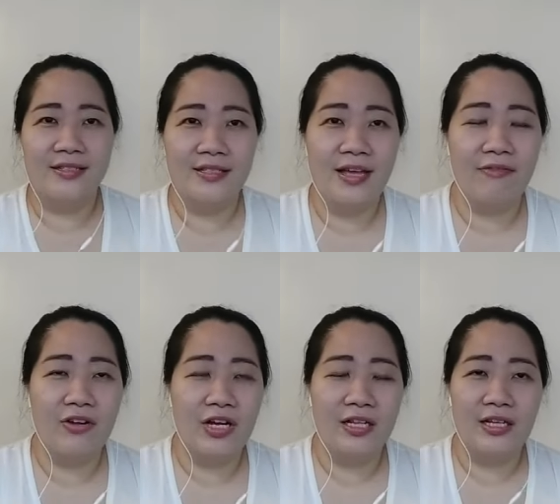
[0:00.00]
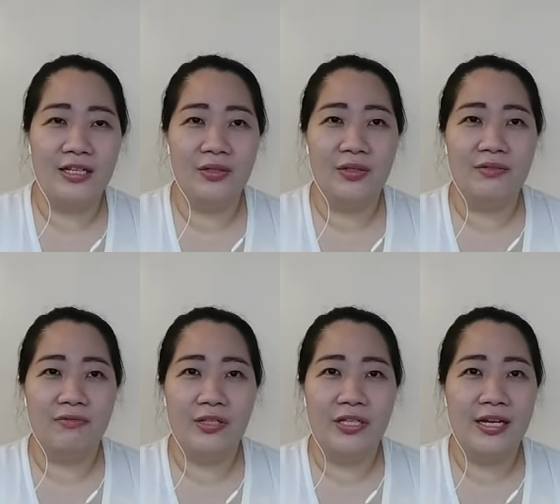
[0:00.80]
several ano
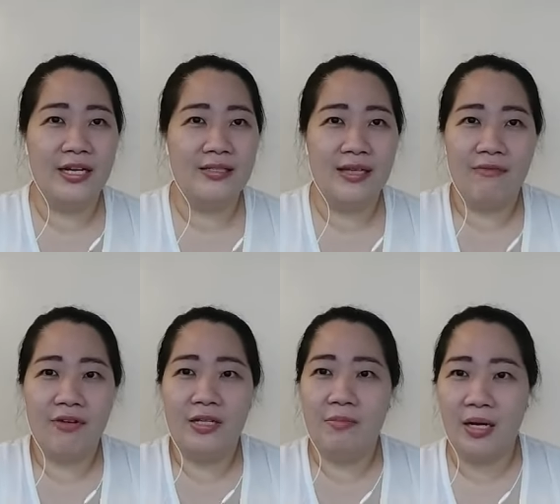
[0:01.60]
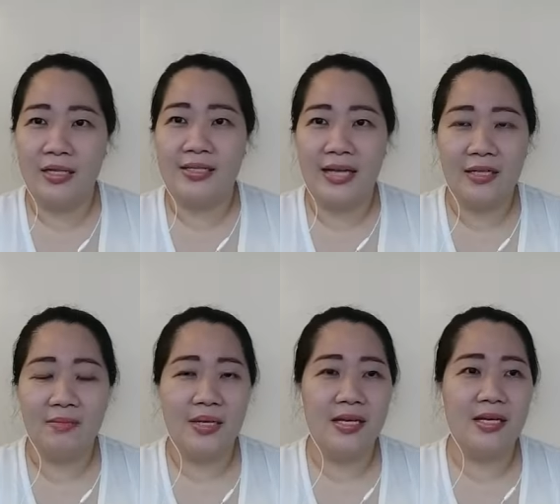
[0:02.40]
for the next several months I'll
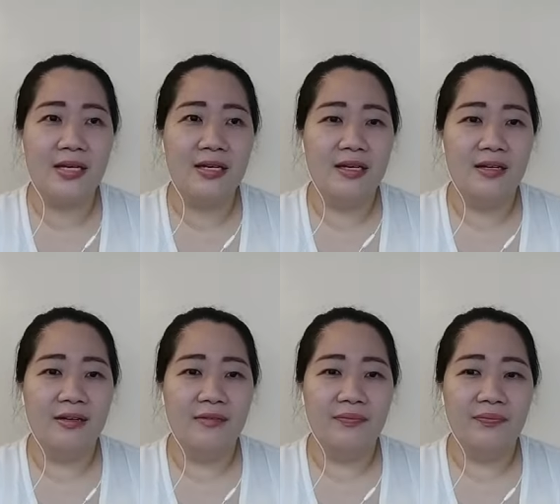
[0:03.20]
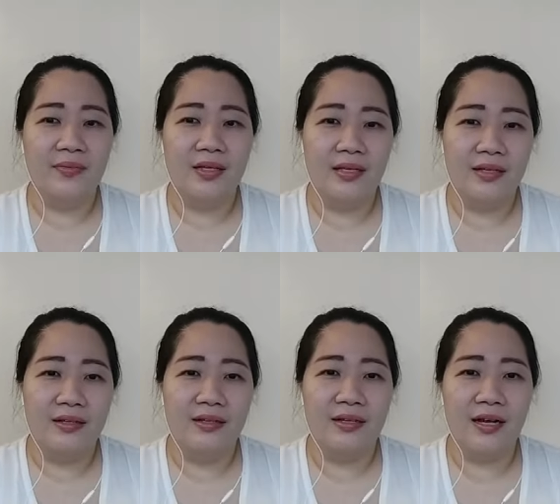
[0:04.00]
be
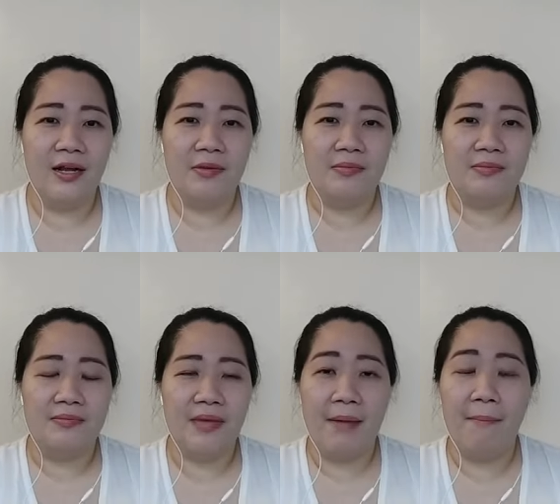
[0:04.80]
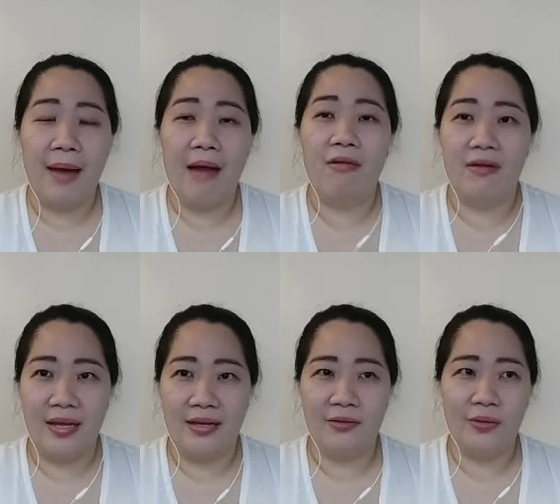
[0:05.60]
um,
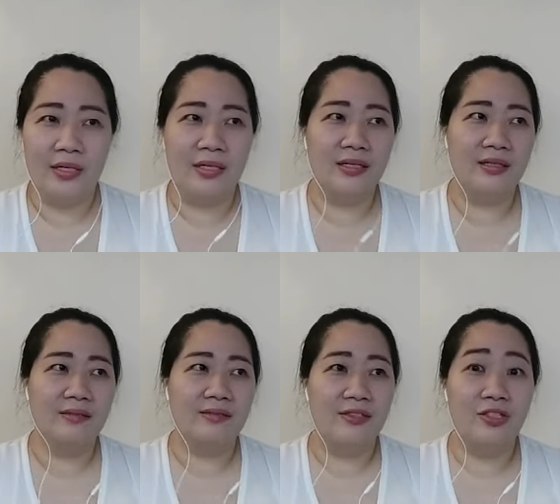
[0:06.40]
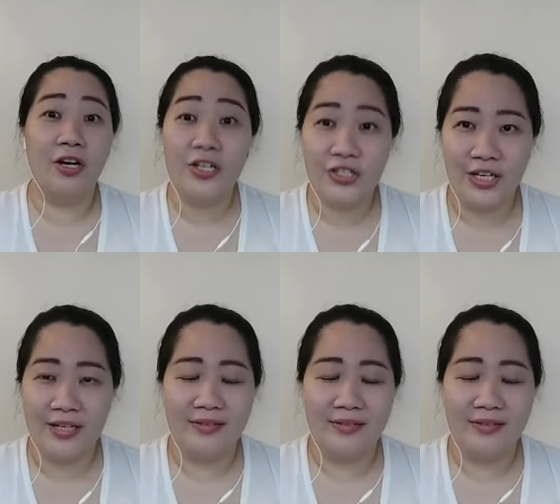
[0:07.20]
empowering or charging